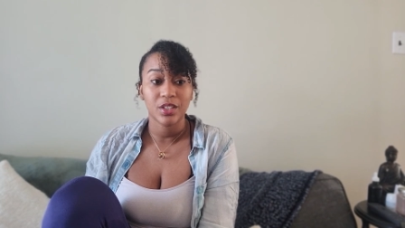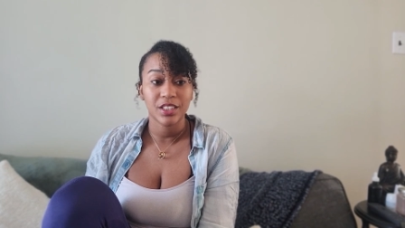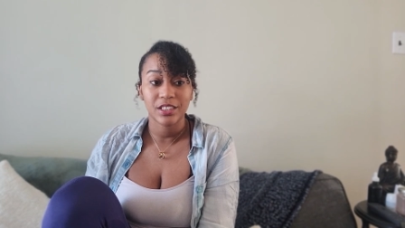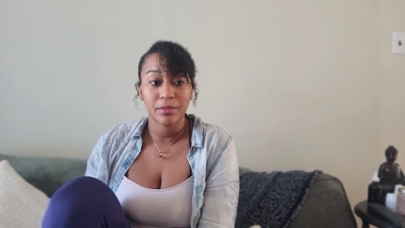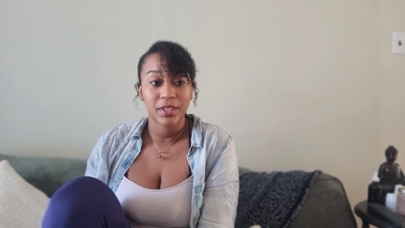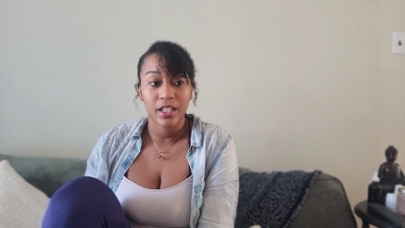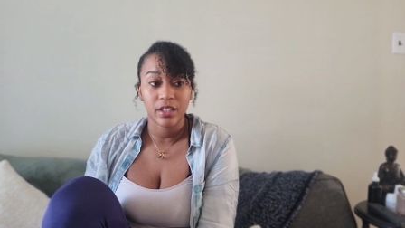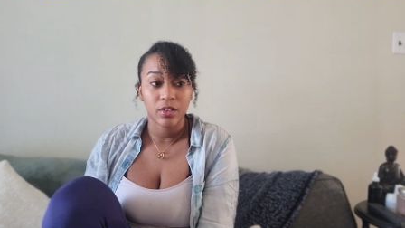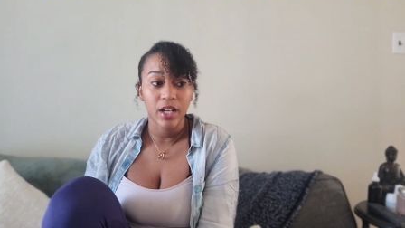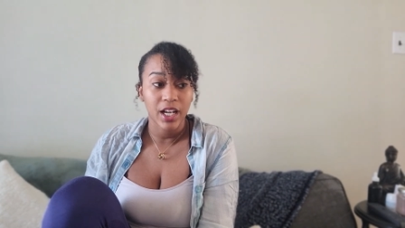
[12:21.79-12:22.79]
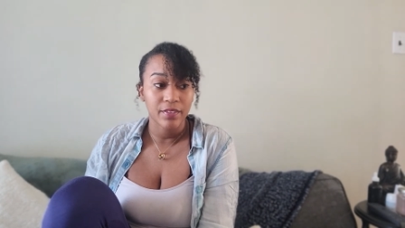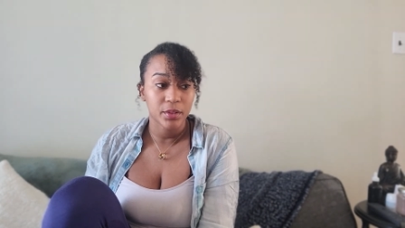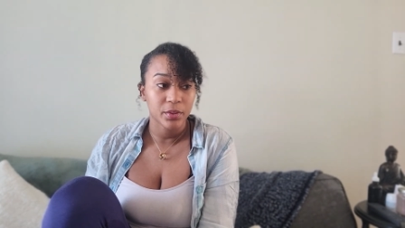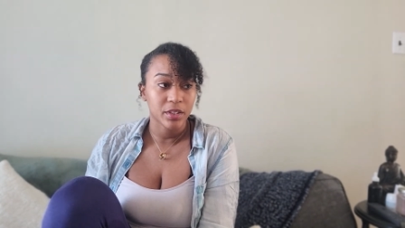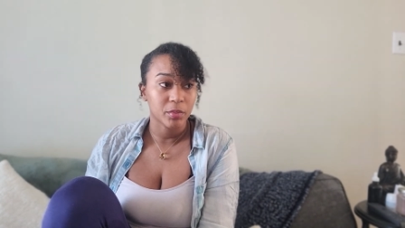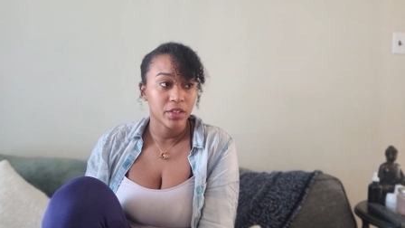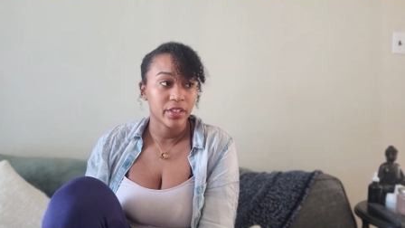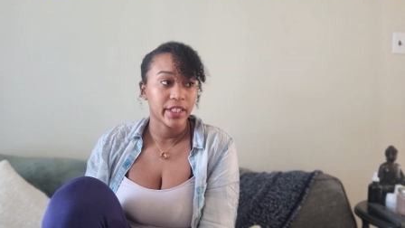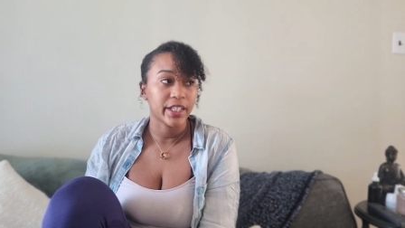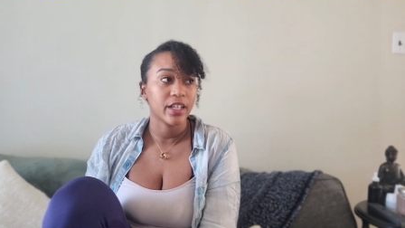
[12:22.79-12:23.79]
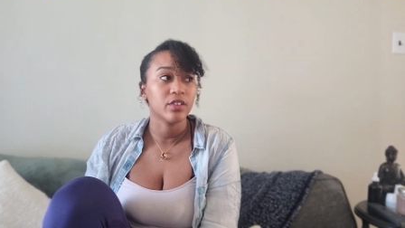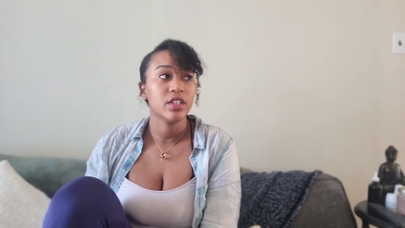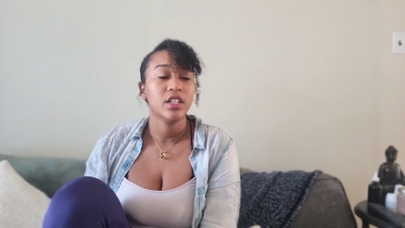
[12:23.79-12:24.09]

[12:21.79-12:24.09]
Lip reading: except that I don't have it with me right now.